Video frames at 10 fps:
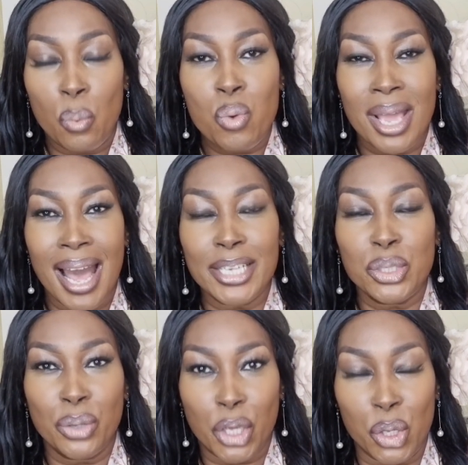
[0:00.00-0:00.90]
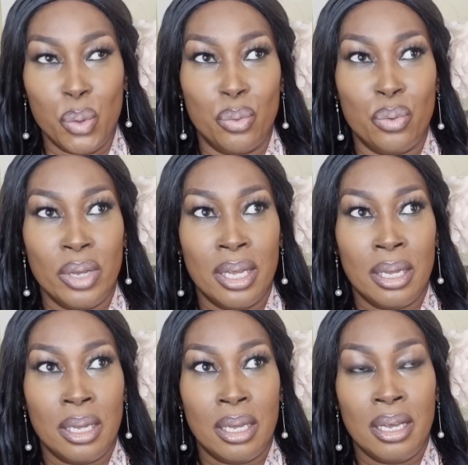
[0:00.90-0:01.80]
We had to queue
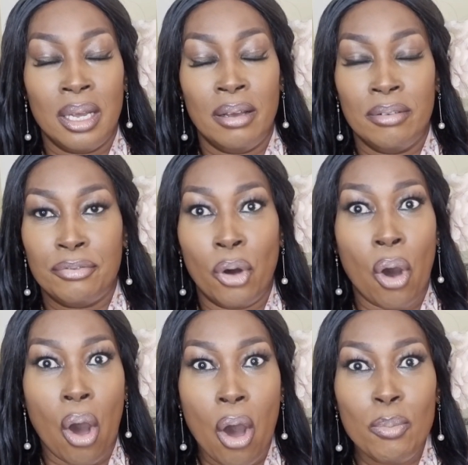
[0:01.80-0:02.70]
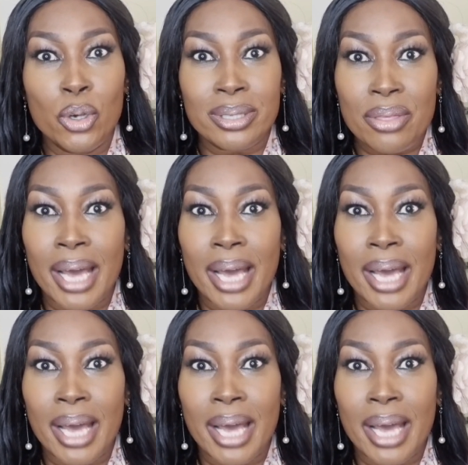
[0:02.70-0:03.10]
for almost